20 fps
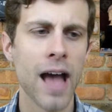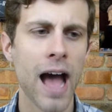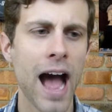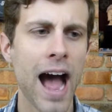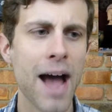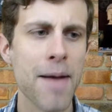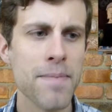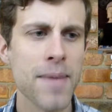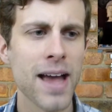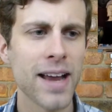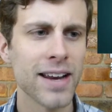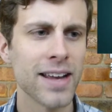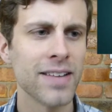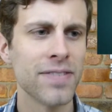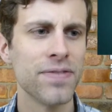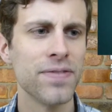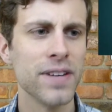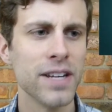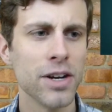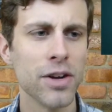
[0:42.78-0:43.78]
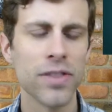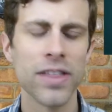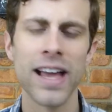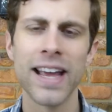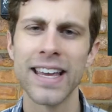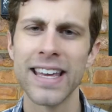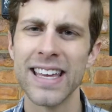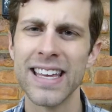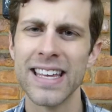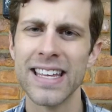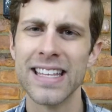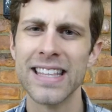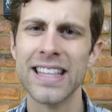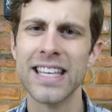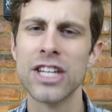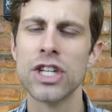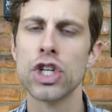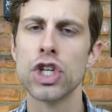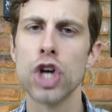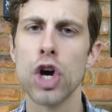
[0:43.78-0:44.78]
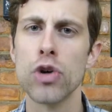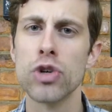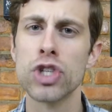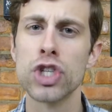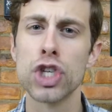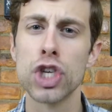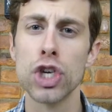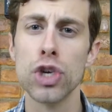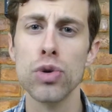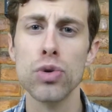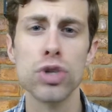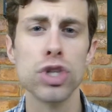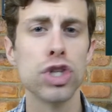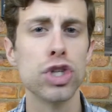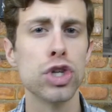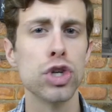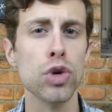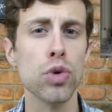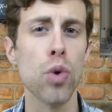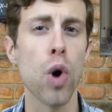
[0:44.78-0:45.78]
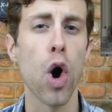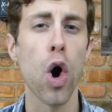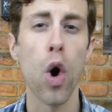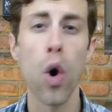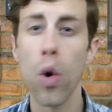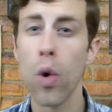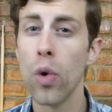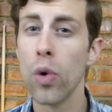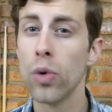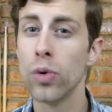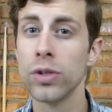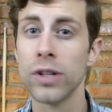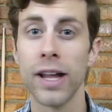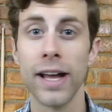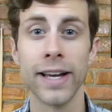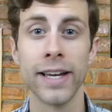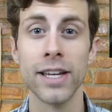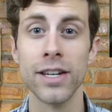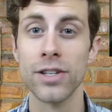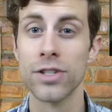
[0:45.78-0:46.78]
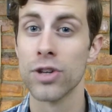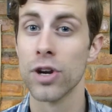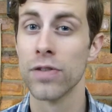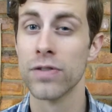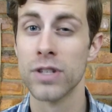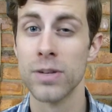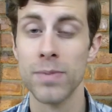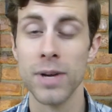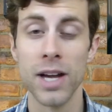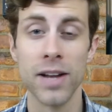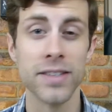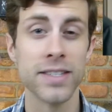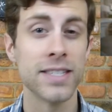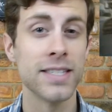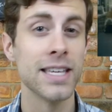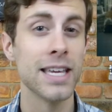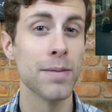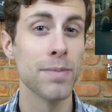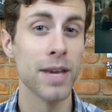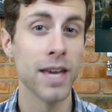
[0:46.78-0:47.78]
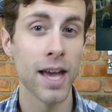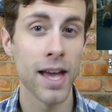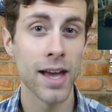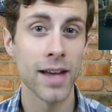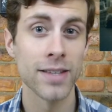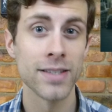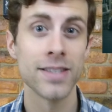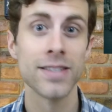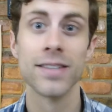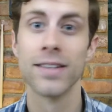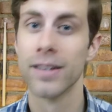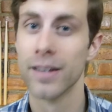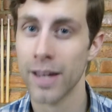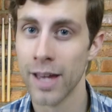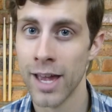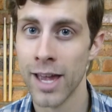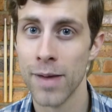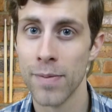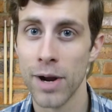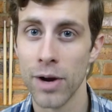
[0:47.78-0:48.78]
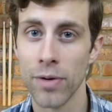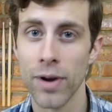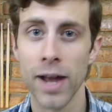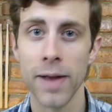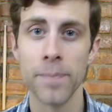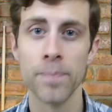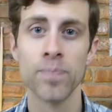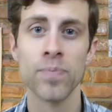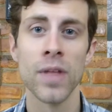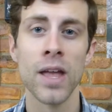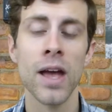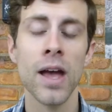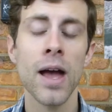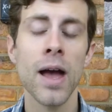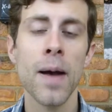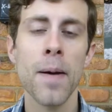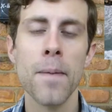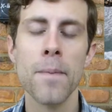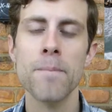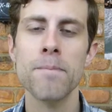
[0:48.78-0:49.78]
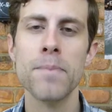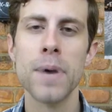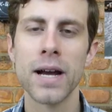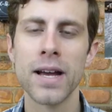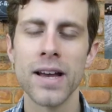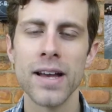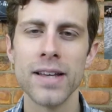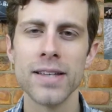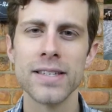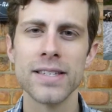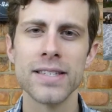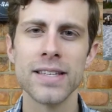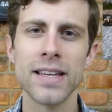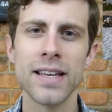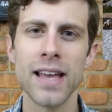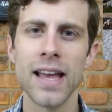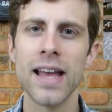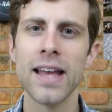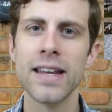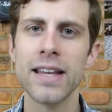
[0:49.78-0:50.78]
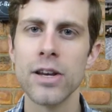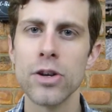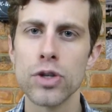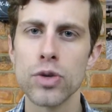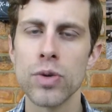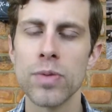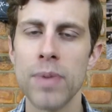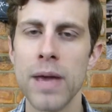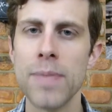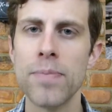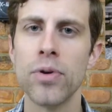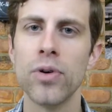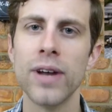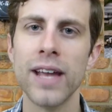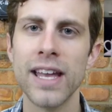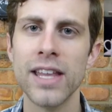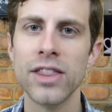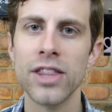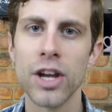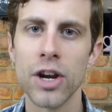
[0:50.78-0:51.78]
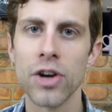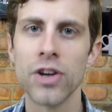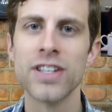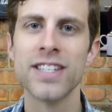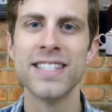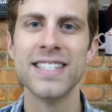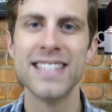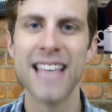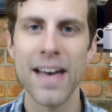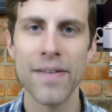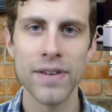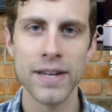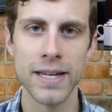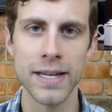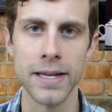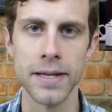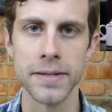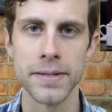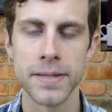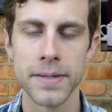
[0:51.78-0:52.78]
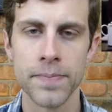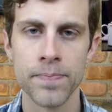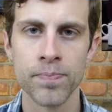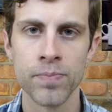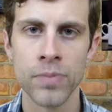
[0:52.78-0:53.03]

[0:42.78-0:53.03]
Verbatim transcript: I might feel like this show skews too old, like it deserves to be on CBS, am I right? Because it deals with people in their 70s.